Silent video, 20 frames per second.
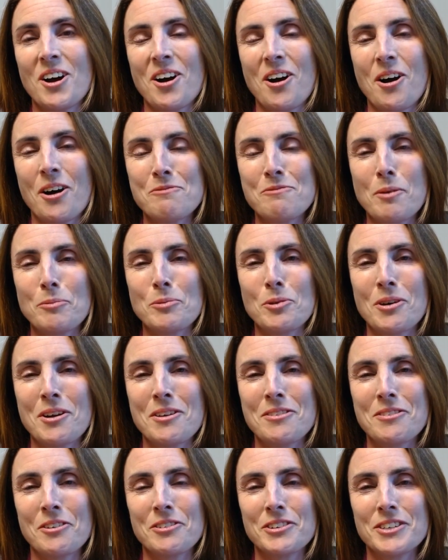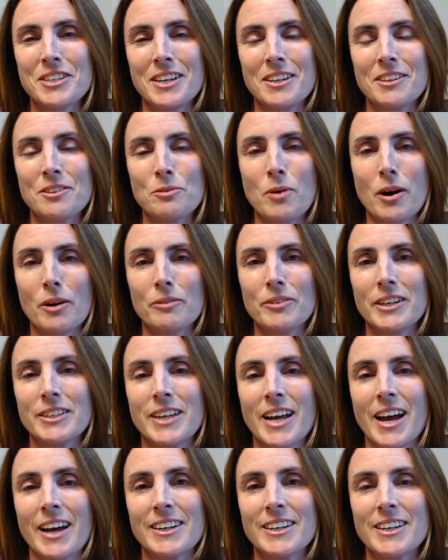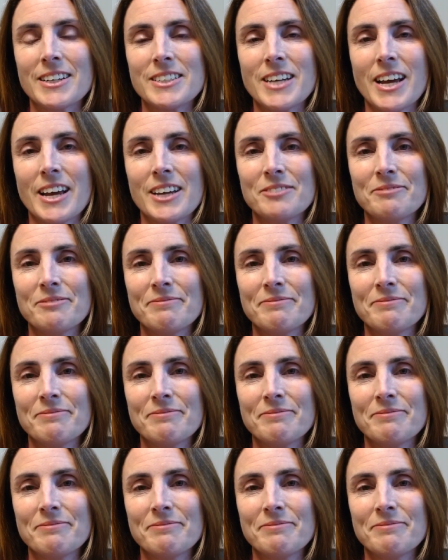on February 13th, Wear Red Canada Day.